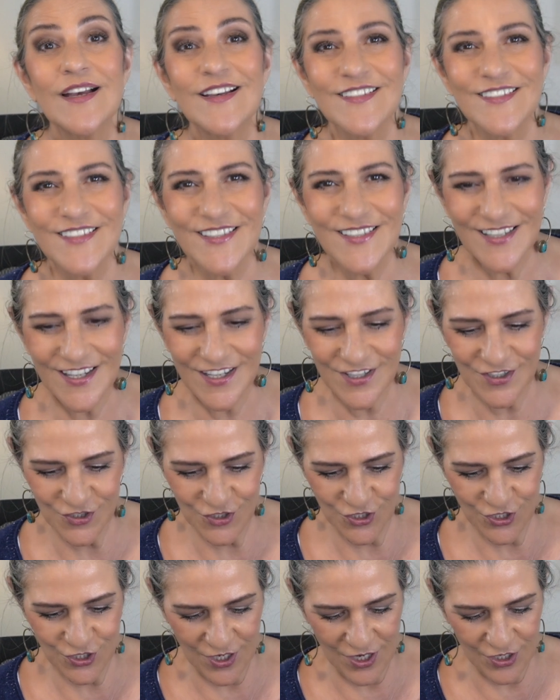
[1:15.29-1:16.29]

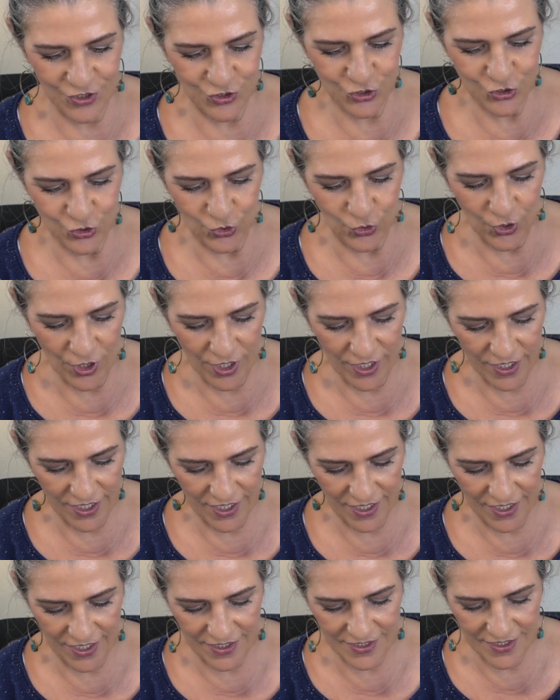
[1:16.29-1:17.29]
cinch Joy
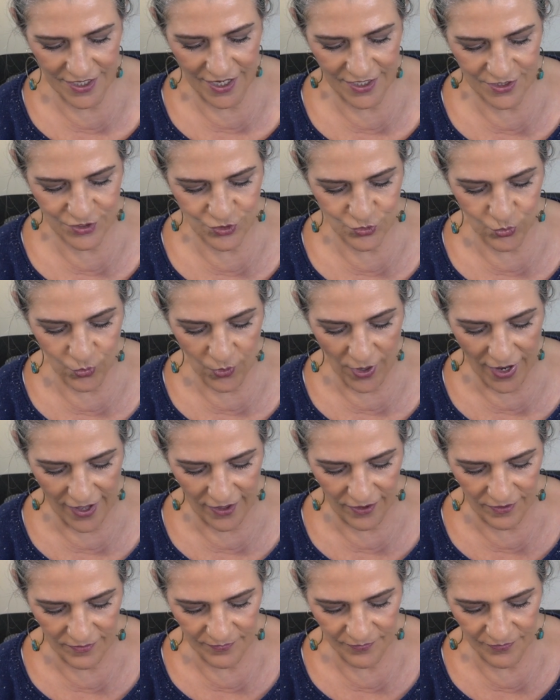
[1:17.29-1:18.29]
in as
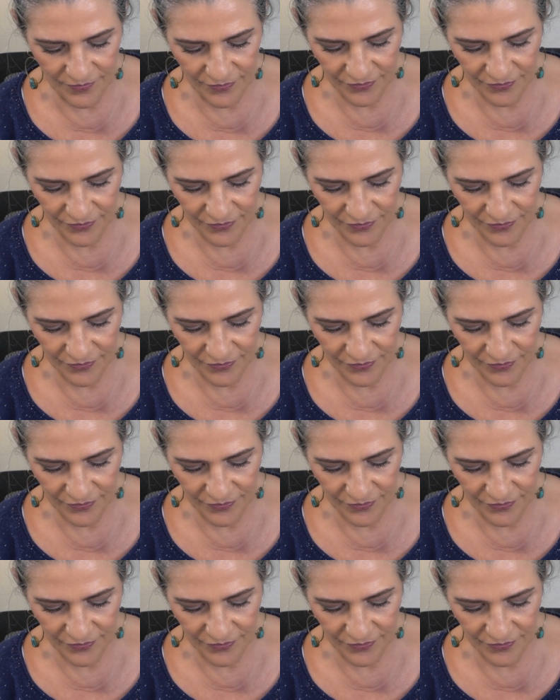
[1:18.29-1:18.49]
well.